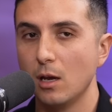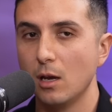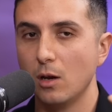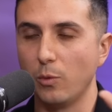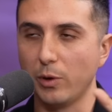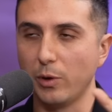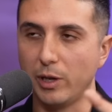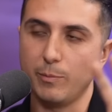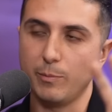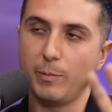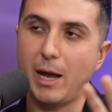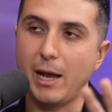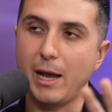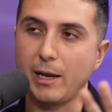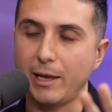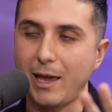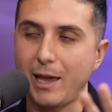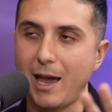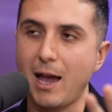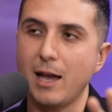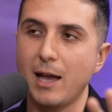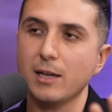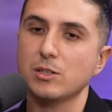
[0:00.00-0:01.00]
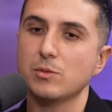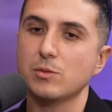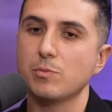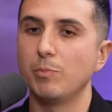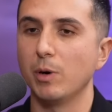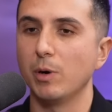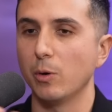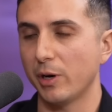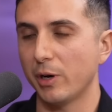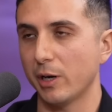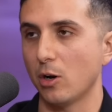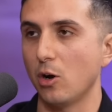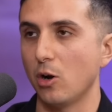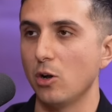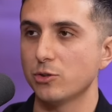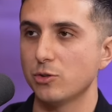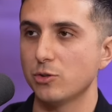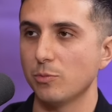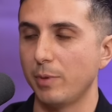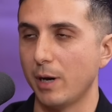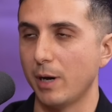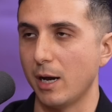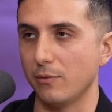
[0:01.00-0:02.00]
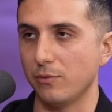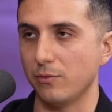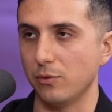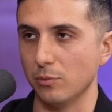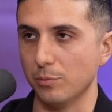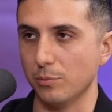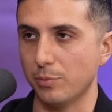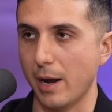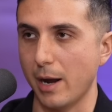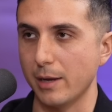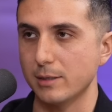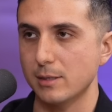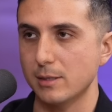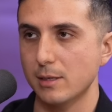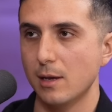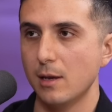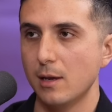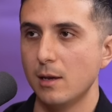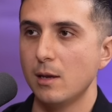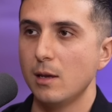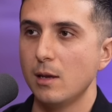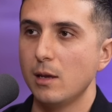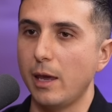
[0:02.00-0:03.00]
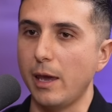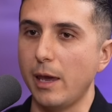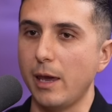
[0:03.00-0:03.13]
We can buy cash, but we can also buy full price. Yeah.